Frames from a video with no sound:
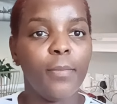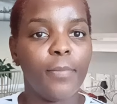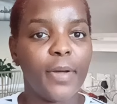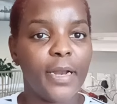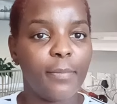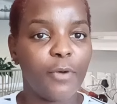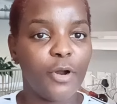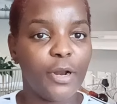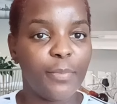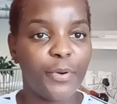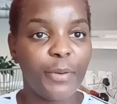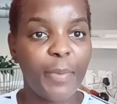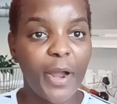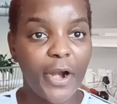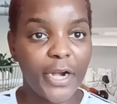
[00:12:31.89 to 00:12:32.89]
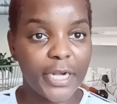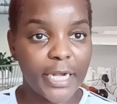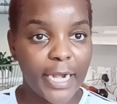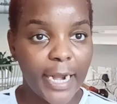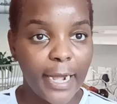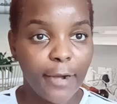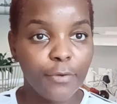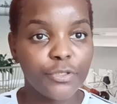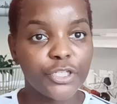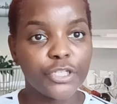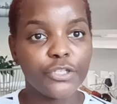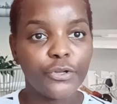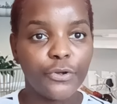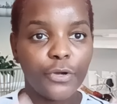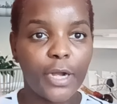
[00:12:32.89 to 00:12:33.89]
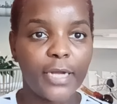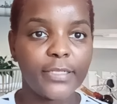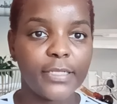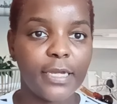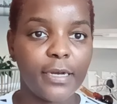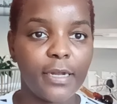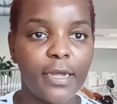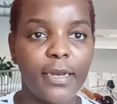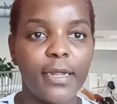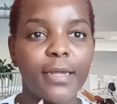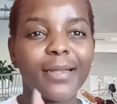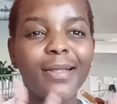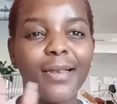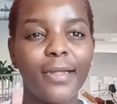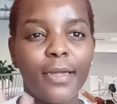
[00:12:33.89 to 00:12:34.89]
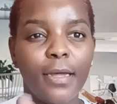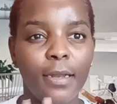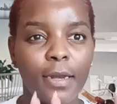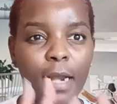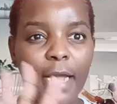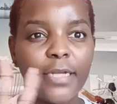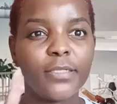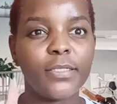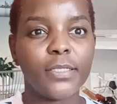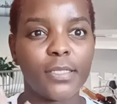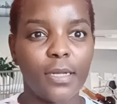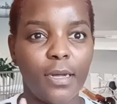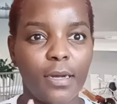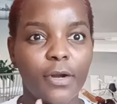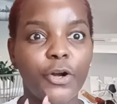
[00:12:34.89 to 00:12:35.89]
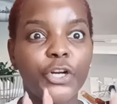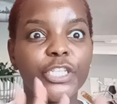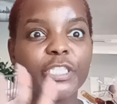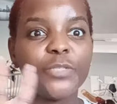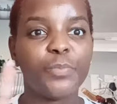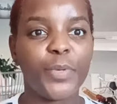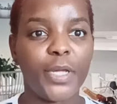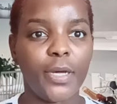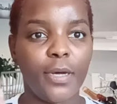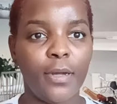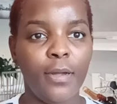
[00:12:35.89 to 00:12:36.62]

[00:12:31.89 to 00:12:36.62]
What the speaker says: But I'm gonna prepare it now just so you guys can get a clear, nice, crispier